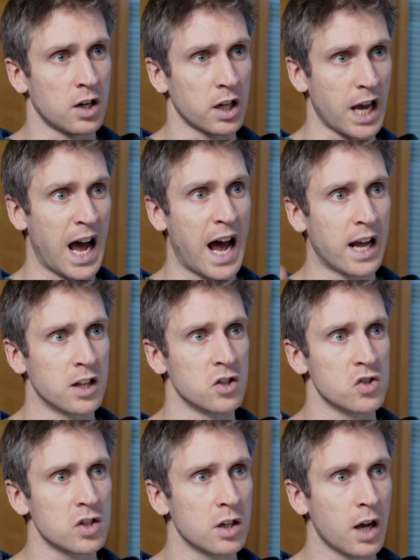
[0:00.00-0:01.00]
kind of like a
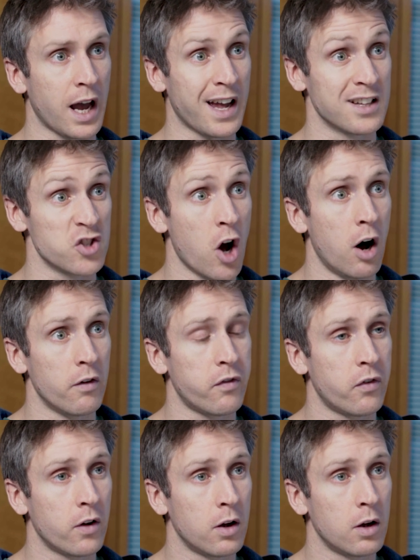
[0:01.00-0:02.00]

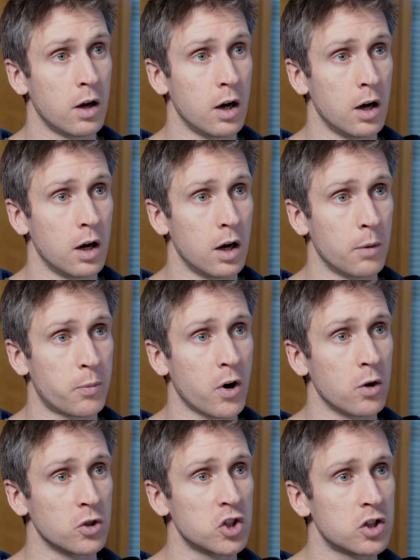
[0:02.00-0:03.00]
hands-off
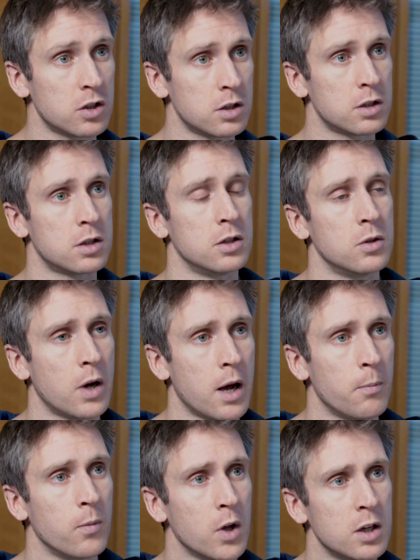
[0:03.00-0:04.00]
approach
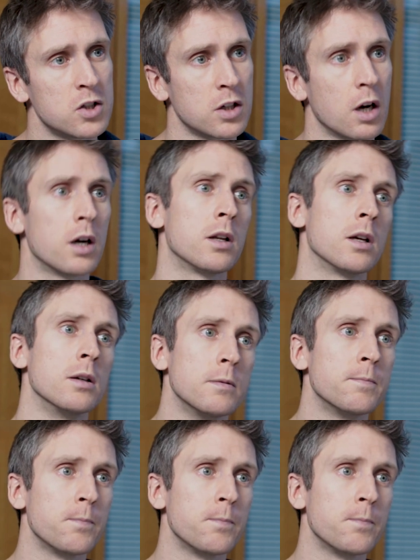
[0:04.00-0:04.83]
to gardening.